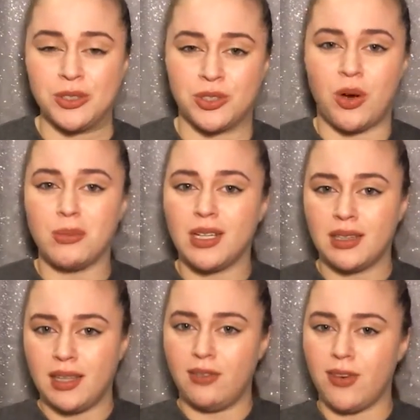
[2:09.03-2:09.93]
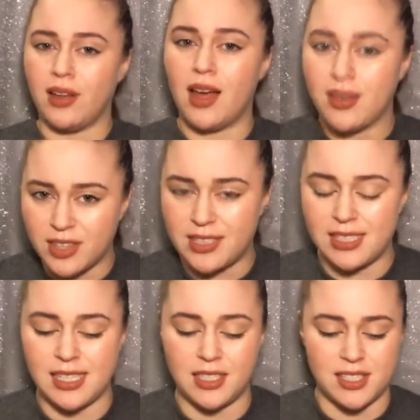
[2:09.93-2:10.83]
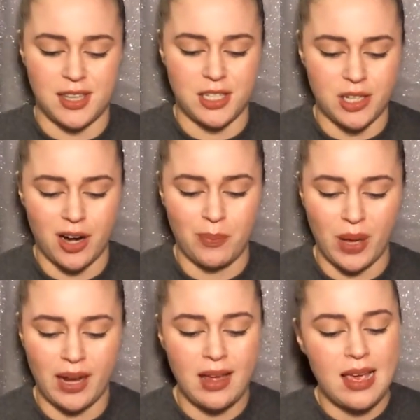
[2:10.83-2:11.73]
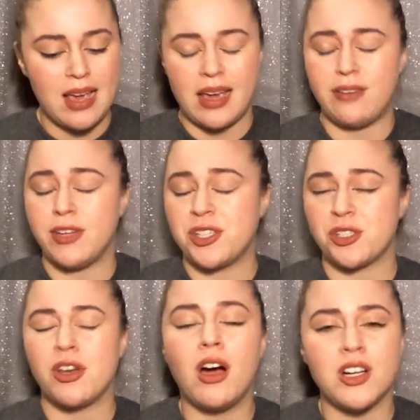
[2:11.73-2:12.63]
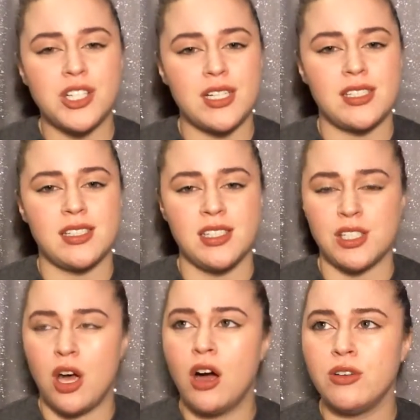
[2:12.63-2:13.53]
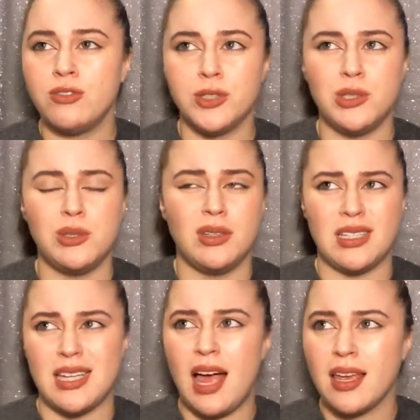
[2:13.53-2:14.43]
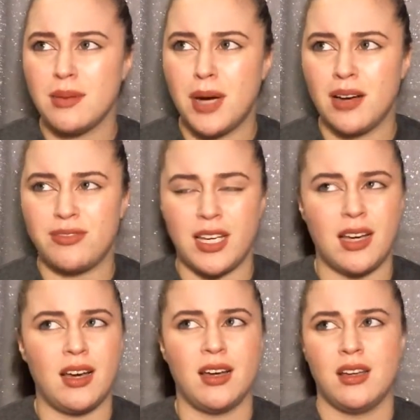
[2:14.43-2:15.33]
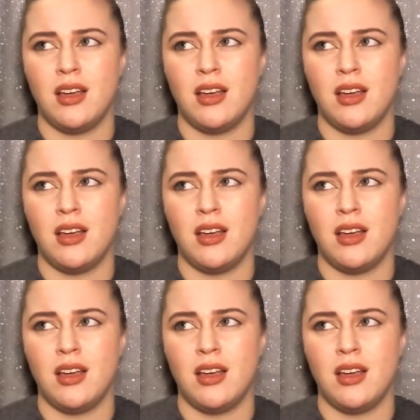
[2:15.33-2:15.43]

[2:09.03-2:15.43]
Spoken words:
So I'm going to leave a lot of the details in the dark, but it features car chases, kung fu, the Italian mafia.